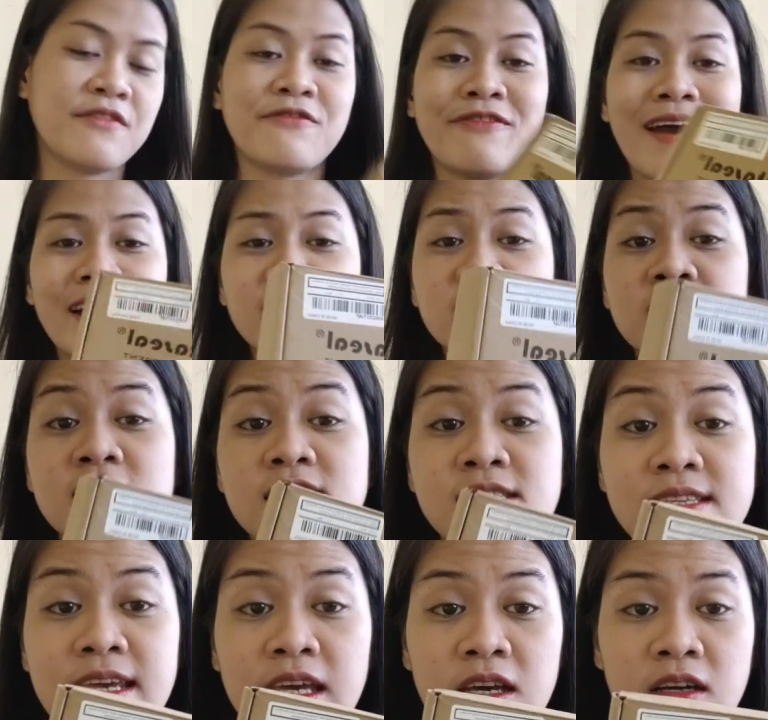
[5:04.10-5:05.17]

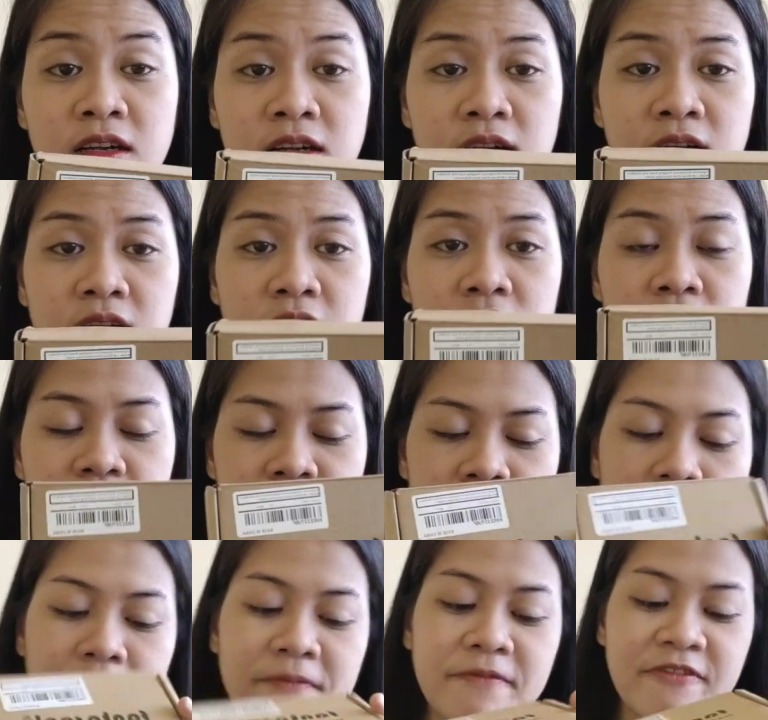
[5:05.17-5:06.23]
Evantaseal
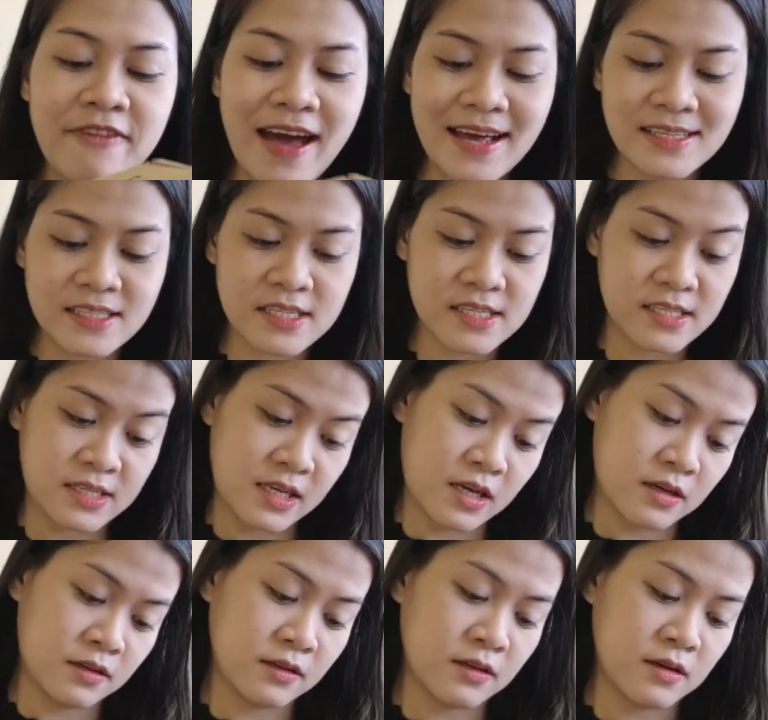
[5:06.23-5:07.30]
from
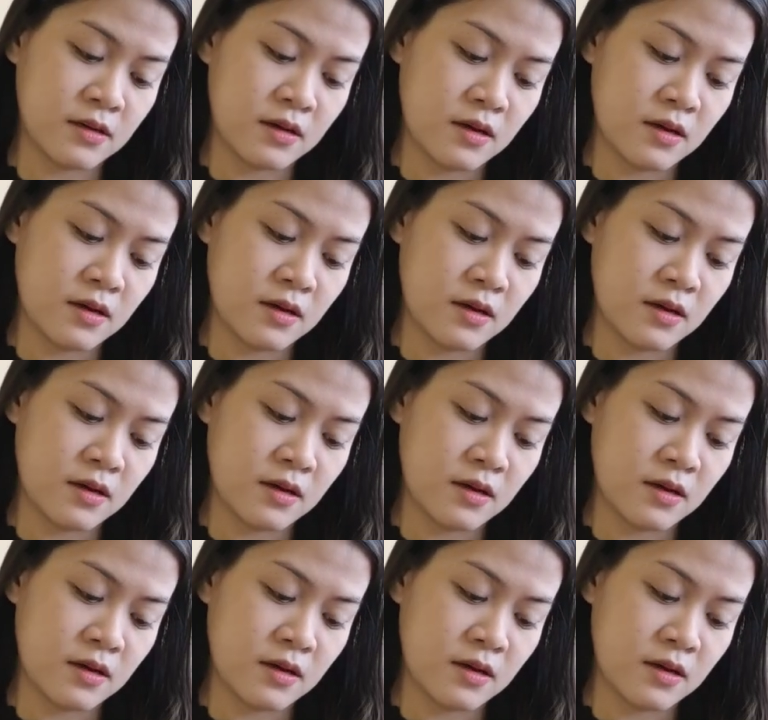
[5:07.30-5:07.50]
Fantasio.